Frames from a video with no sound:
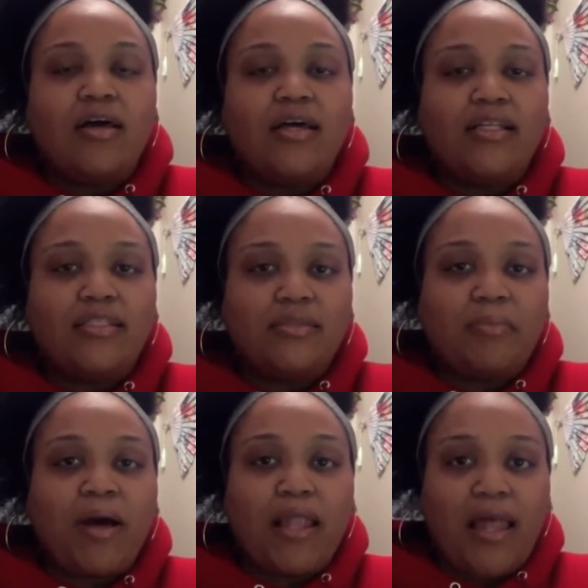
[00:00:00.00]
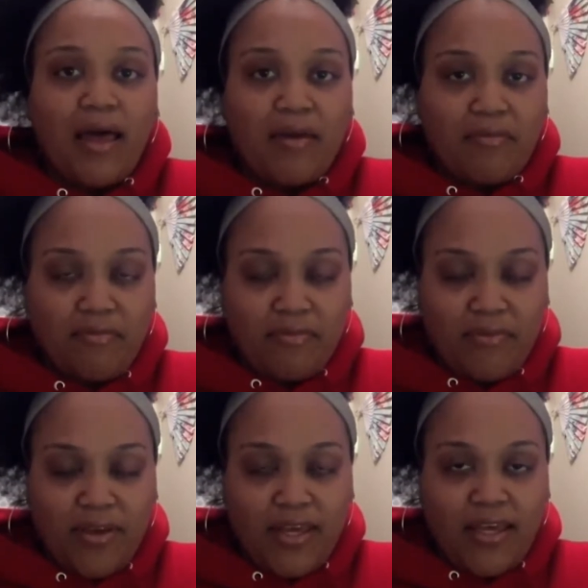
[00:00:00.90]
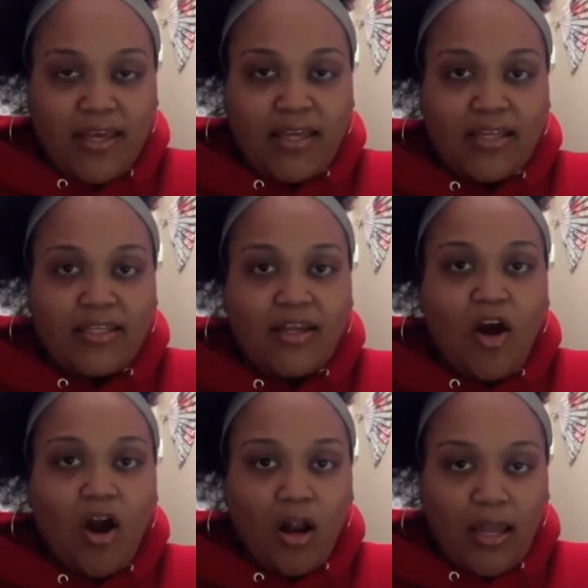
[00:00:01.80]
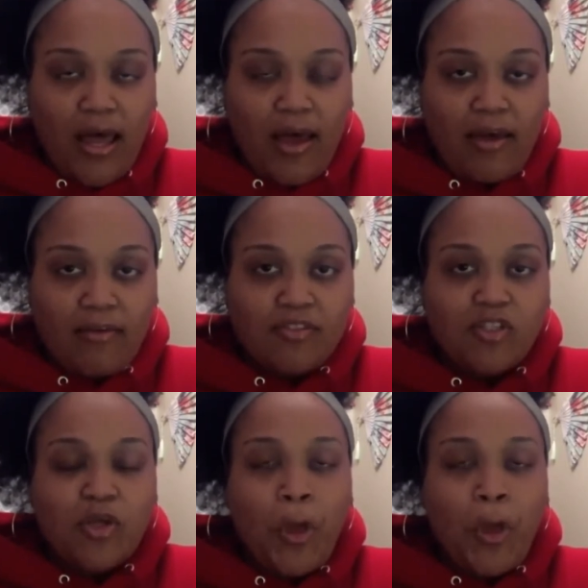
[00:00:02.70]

in my life, in our lives.